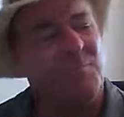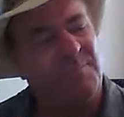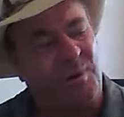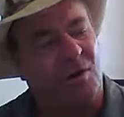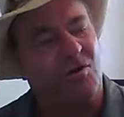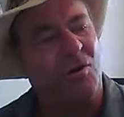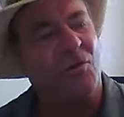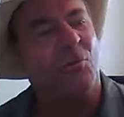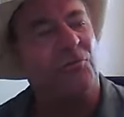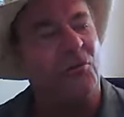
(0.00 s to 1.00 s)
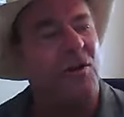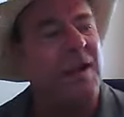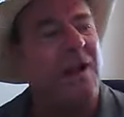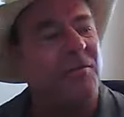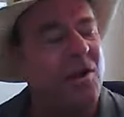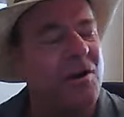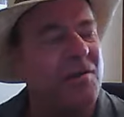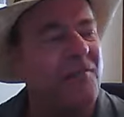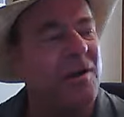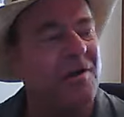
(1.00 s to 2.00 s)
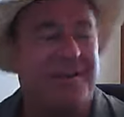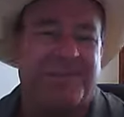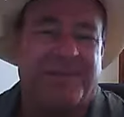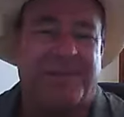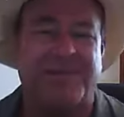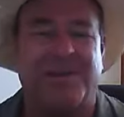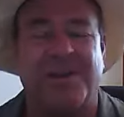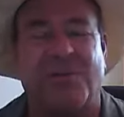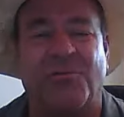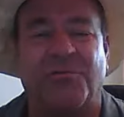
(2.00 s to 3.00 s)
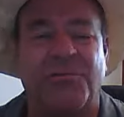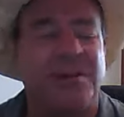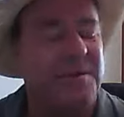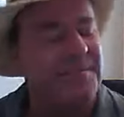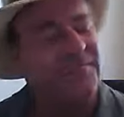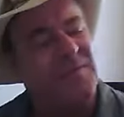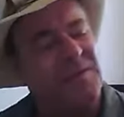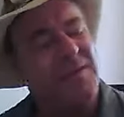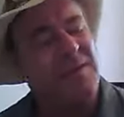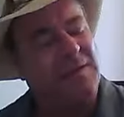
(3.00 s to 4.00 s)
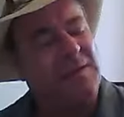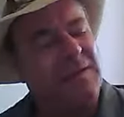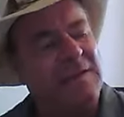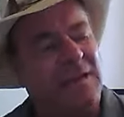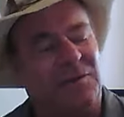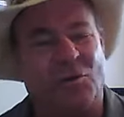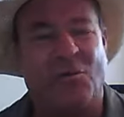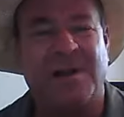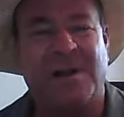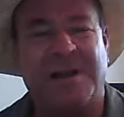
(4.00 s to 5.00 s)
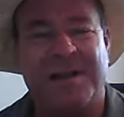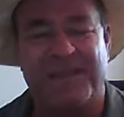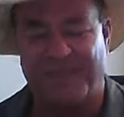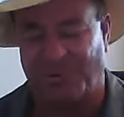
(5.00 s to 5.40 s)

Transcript: We parked our old truck out there in front, you know, good old truck. I told Buck, I said,